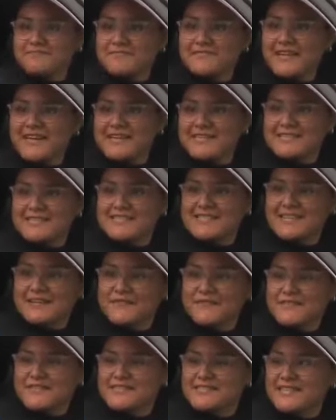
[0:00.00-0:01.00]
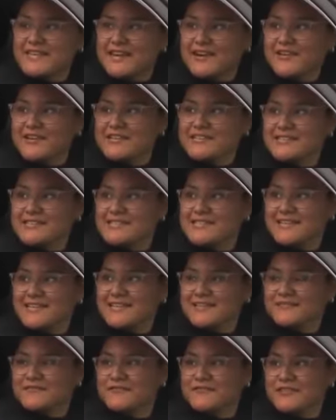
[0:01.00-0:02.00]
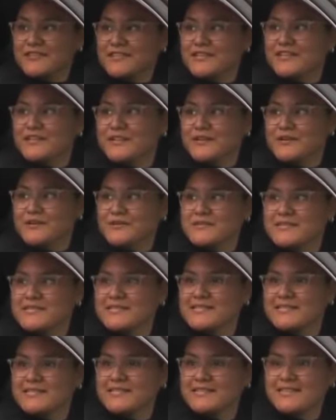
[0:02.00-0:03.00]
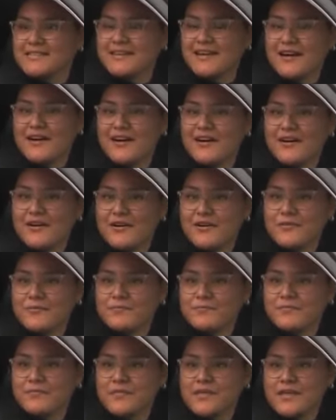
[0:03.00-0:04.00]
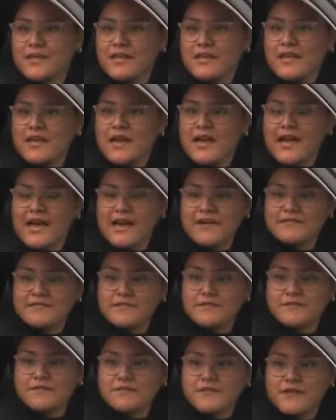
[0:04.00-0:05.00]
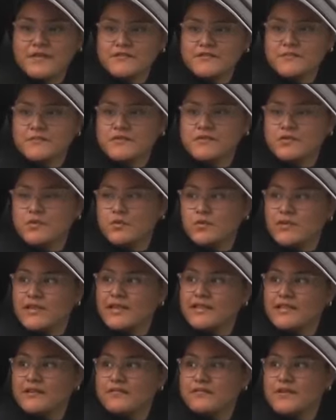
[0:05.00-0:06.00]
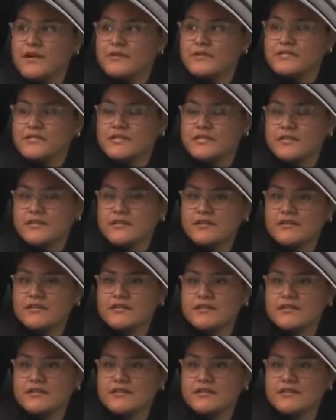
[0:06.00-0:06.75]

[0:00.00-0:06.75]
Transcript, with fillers: That's definitely scary since I live really close. Um, I have some friends from school that live around here.